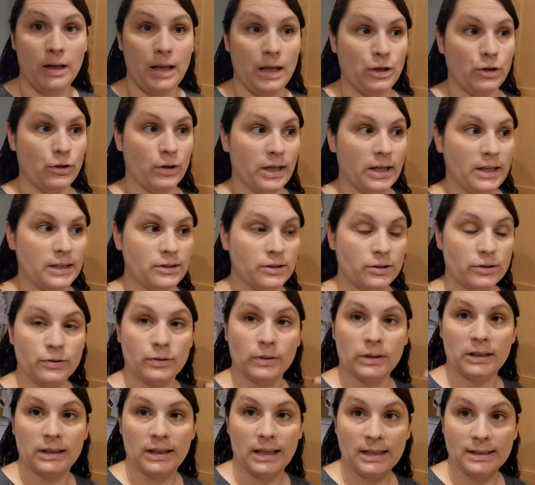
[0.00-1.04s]
and your kids are
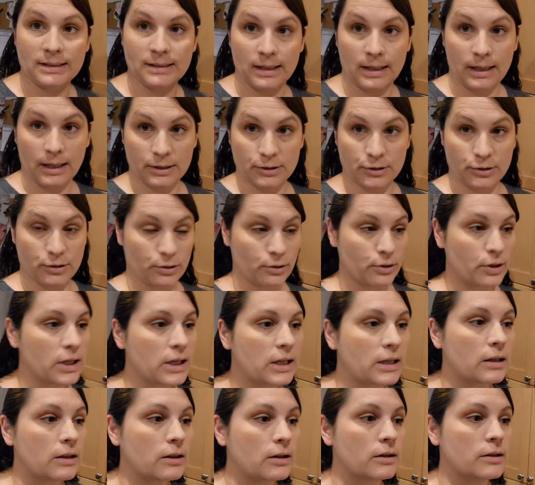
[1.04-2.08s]
doing things like
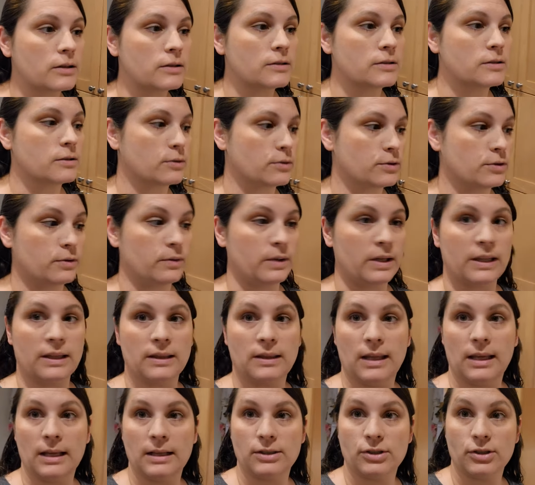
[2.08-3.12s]
extracurriculars or doing
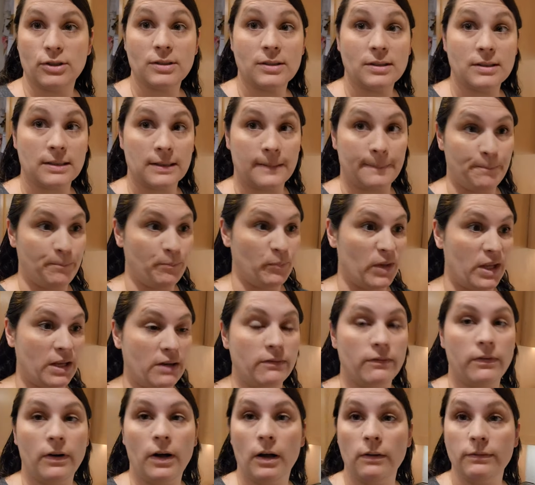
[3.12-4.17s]
things just
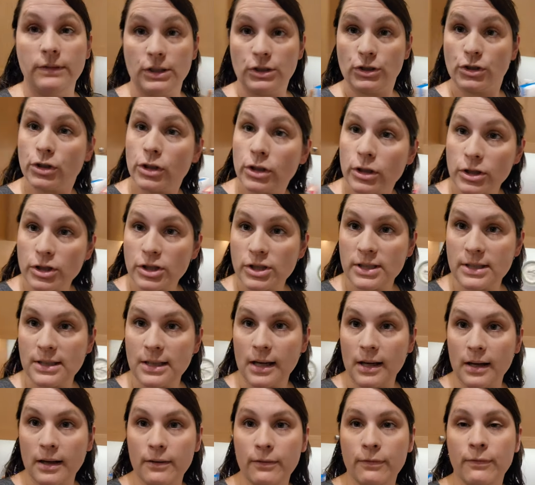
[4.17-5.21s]
involved in church
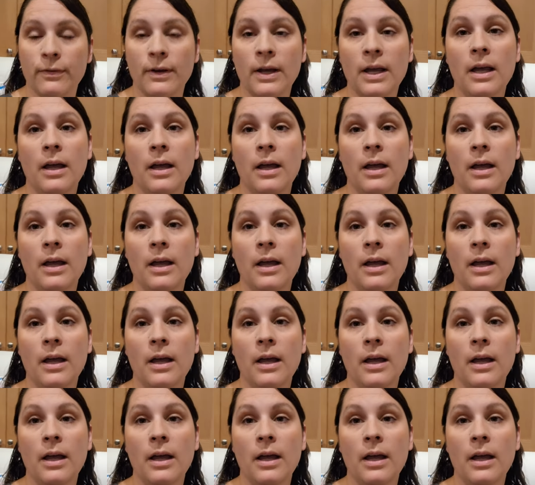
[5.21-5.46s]
stuff,